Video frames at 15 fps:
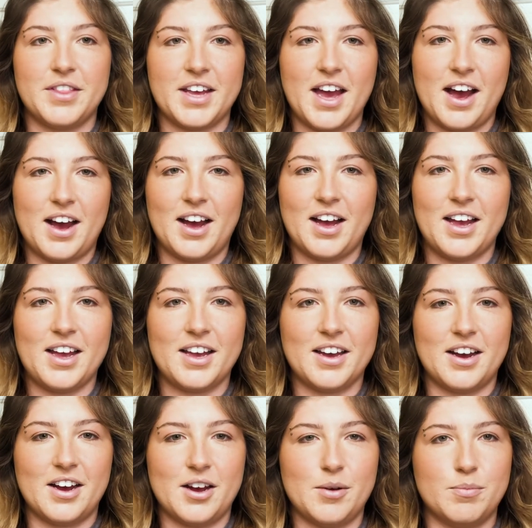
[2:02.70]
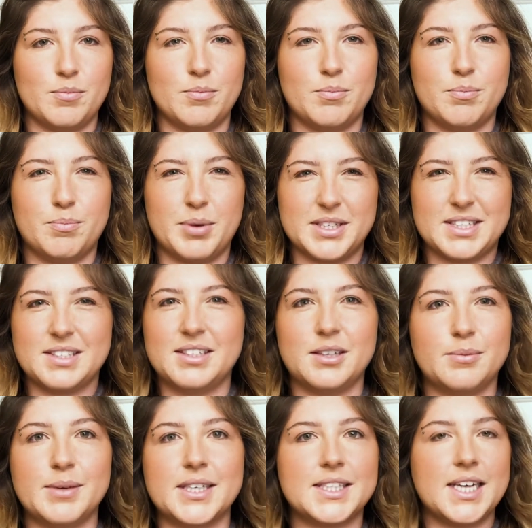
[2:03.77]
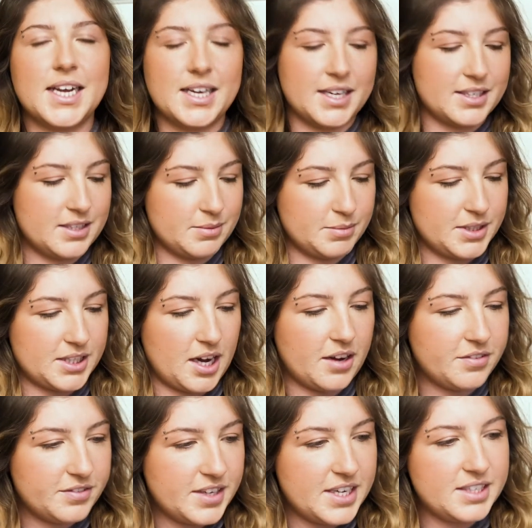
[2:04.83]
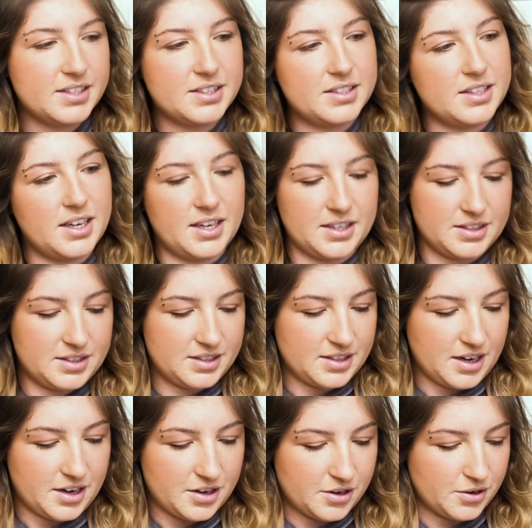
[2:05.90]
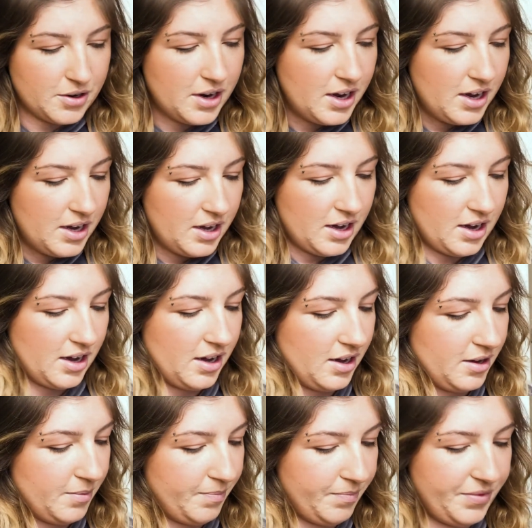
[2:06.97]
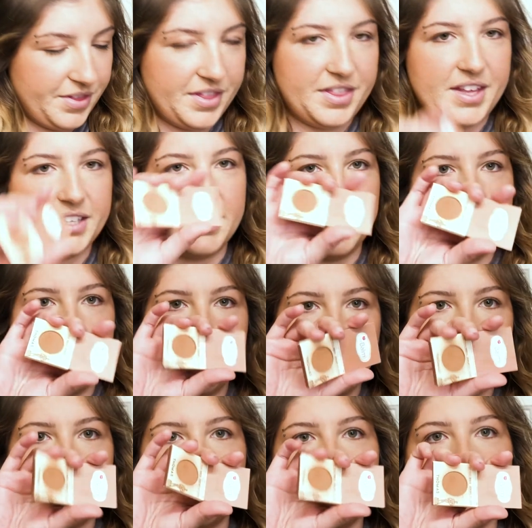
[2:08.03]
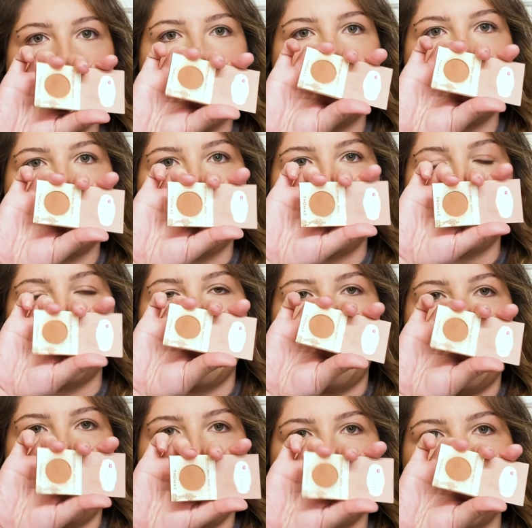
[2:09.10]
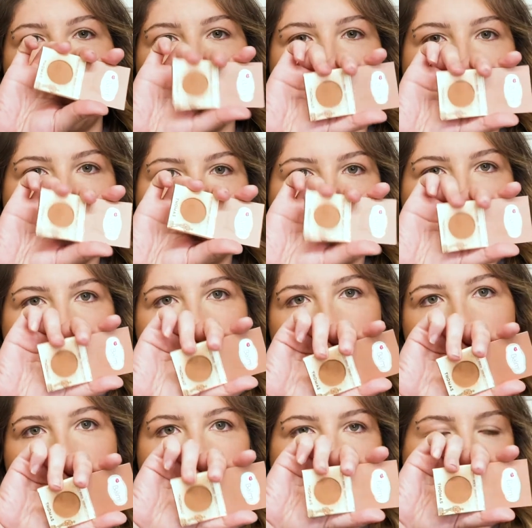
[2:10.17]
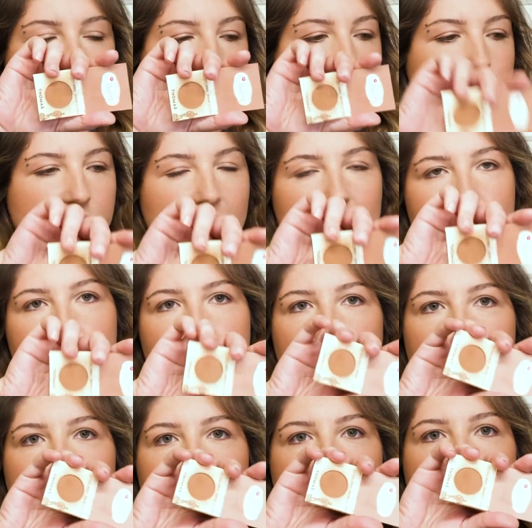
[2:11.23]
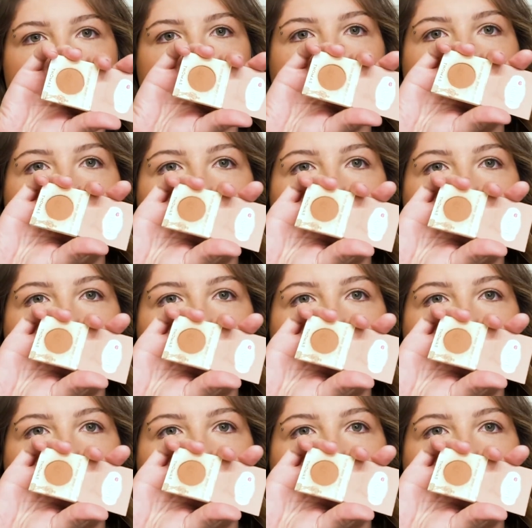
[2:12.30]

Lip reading: the eye, but still maintaining some softness. And so this initial color is to just sort of shape and